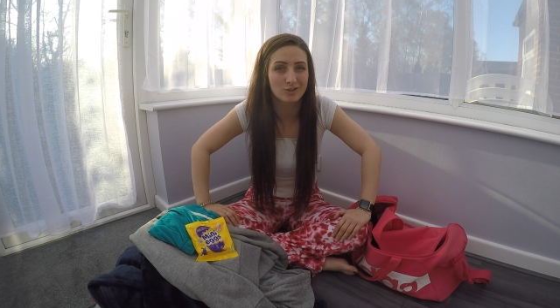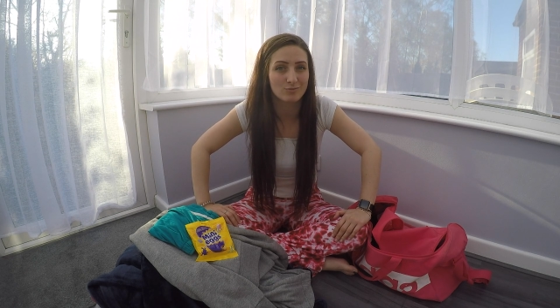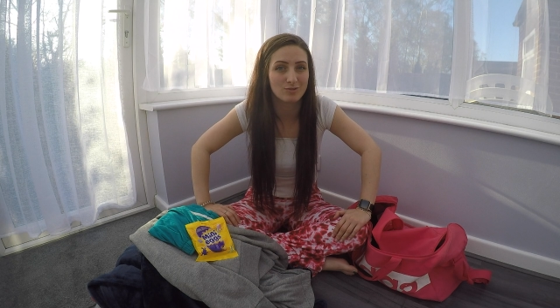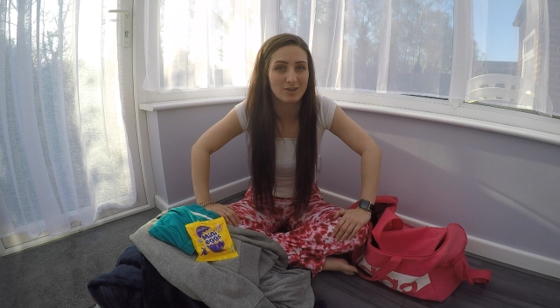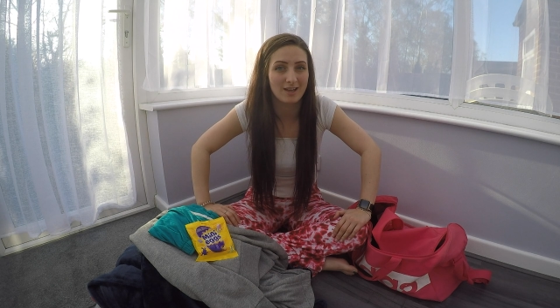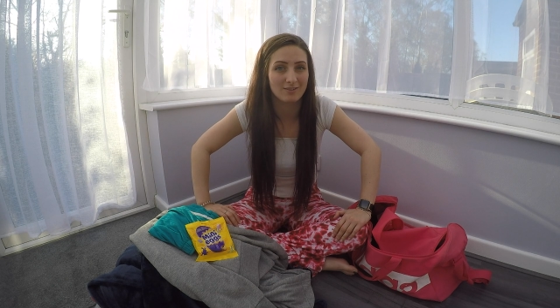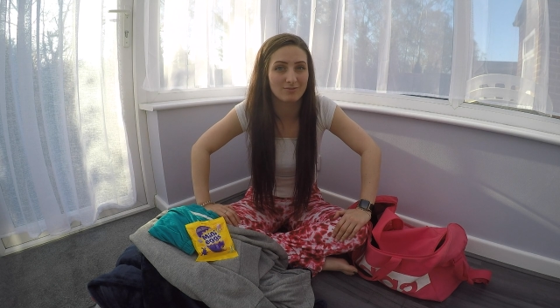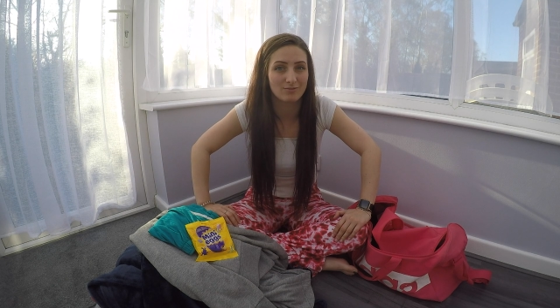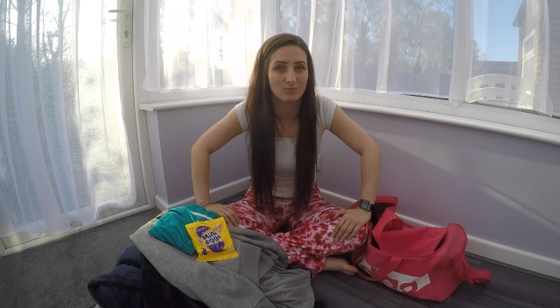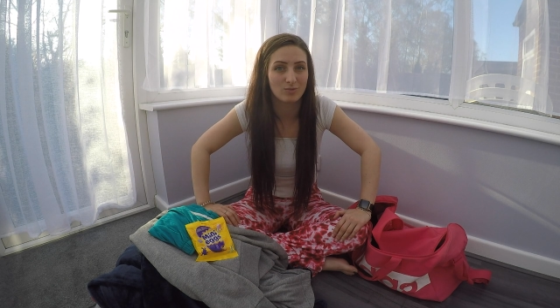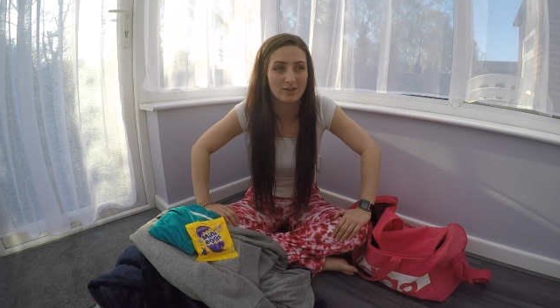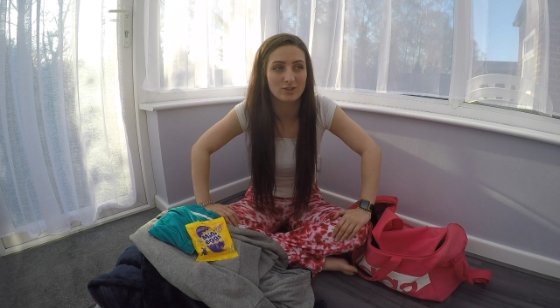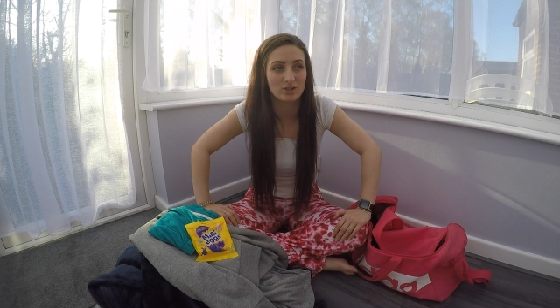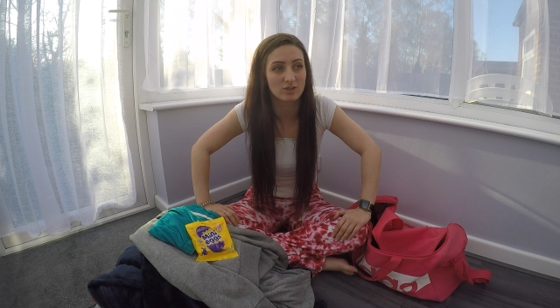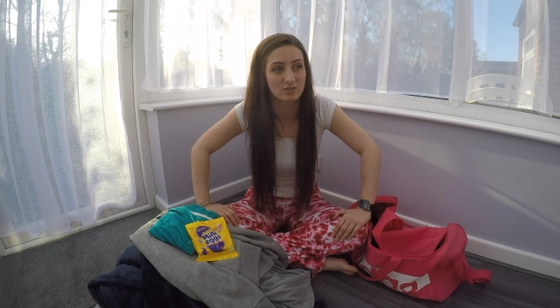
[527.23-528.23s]
and we
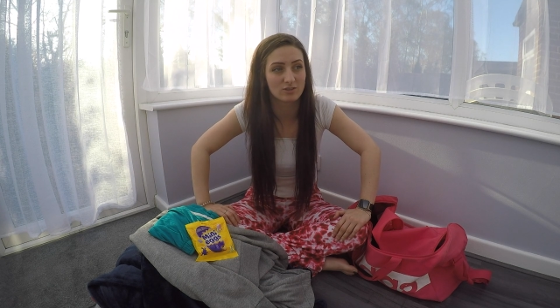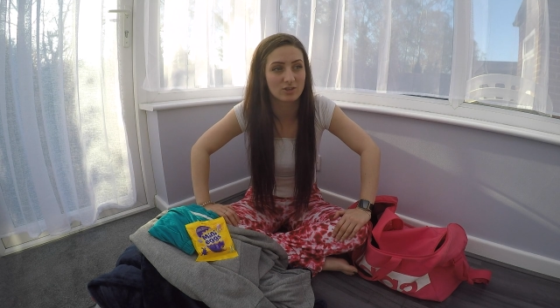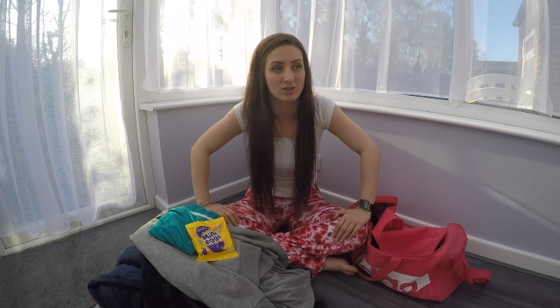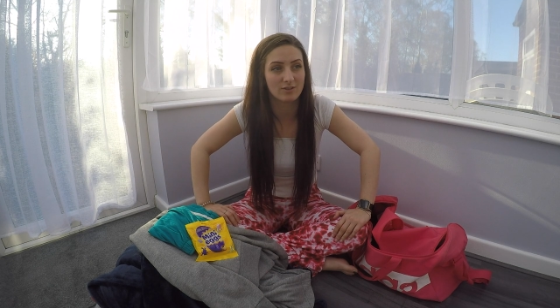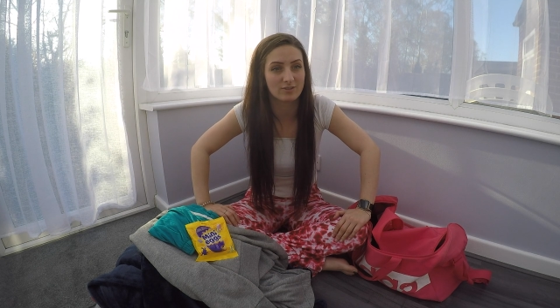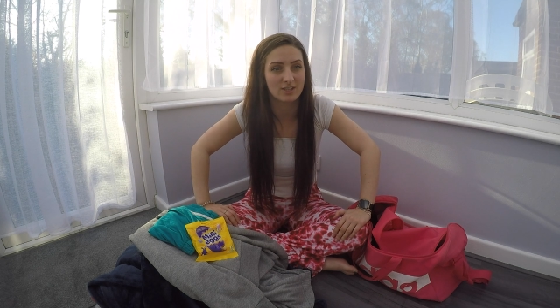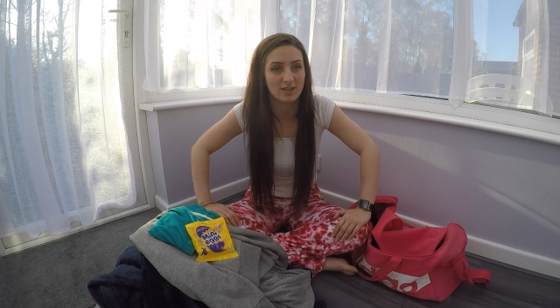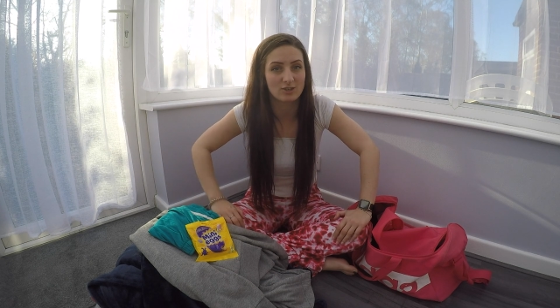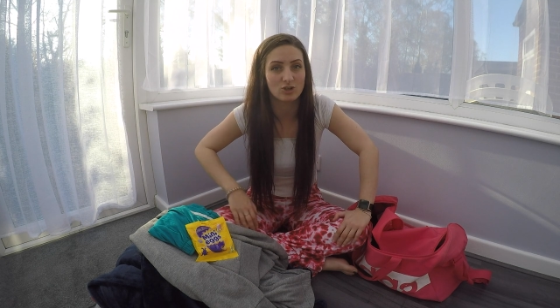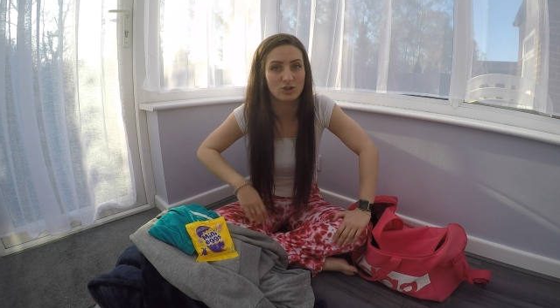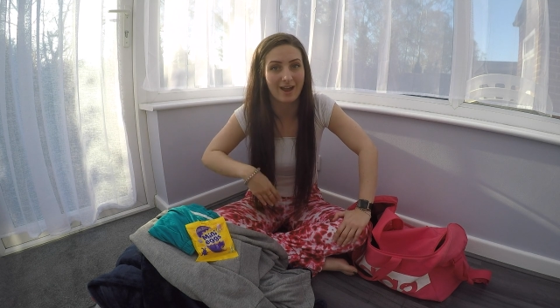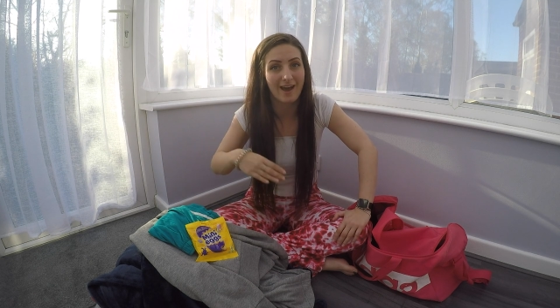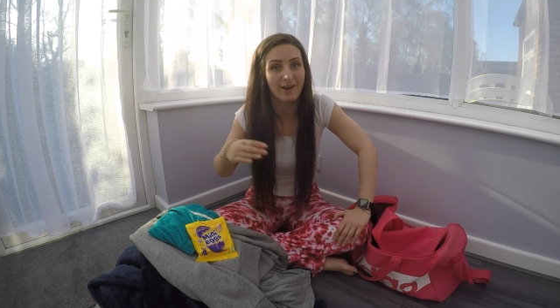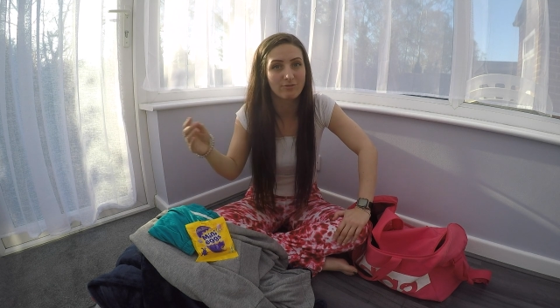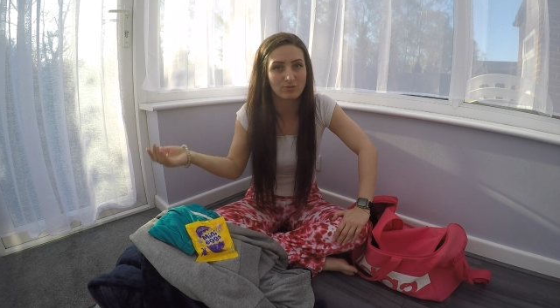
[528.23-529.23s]
went to the service station
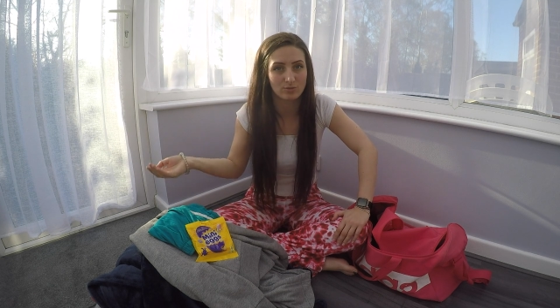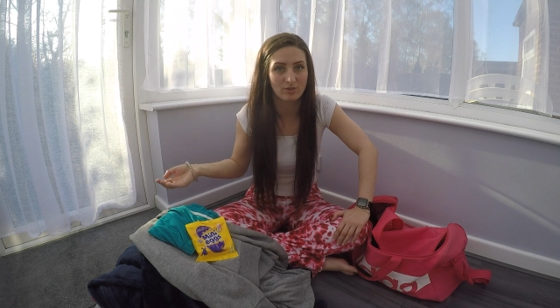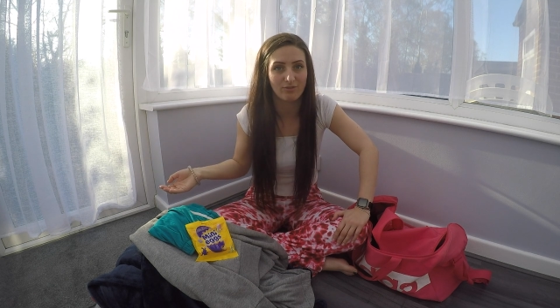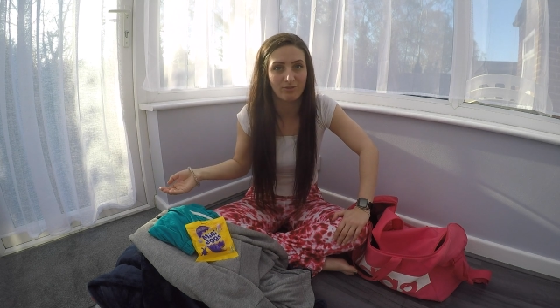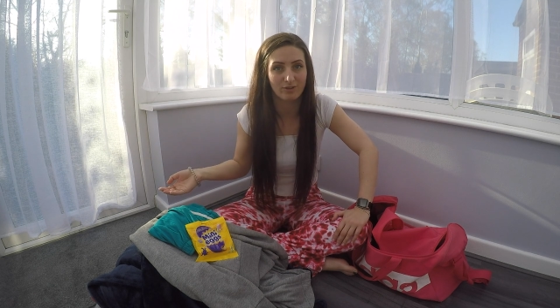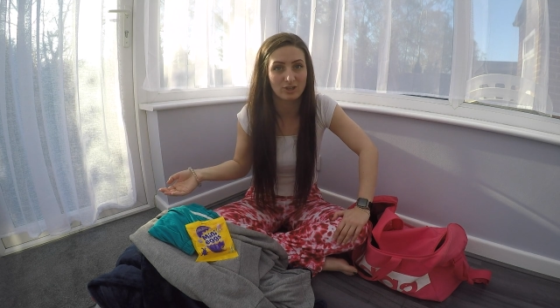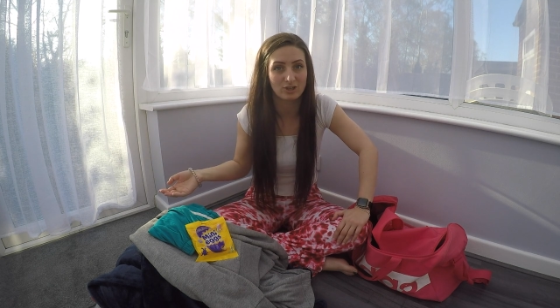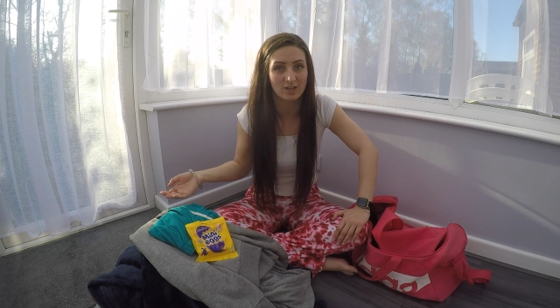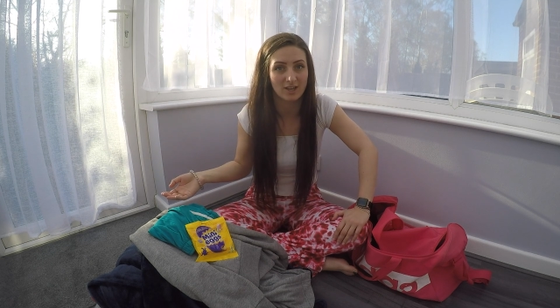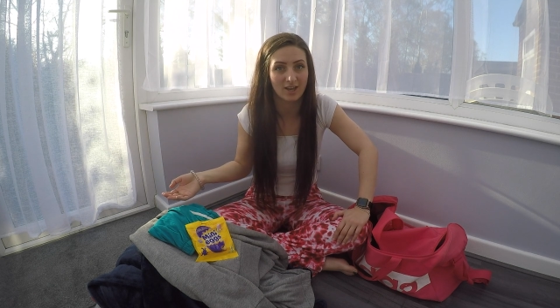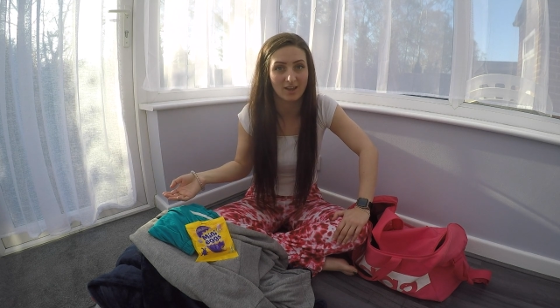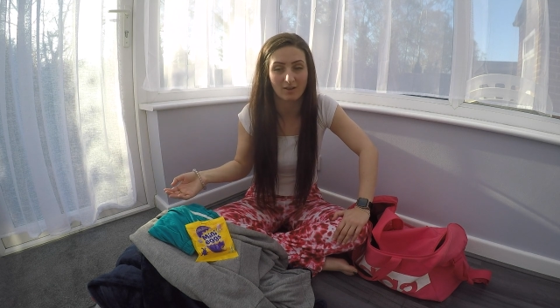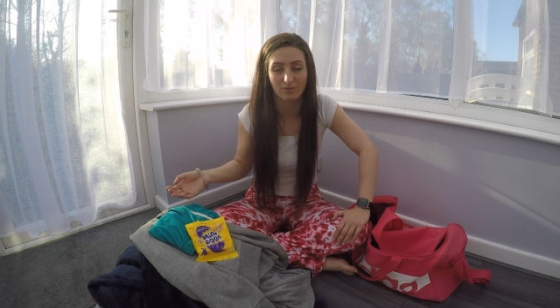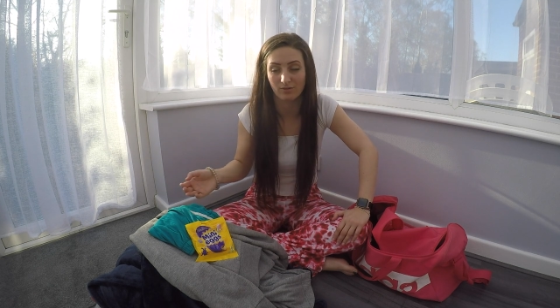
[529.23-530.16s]
after we'd finished the gig.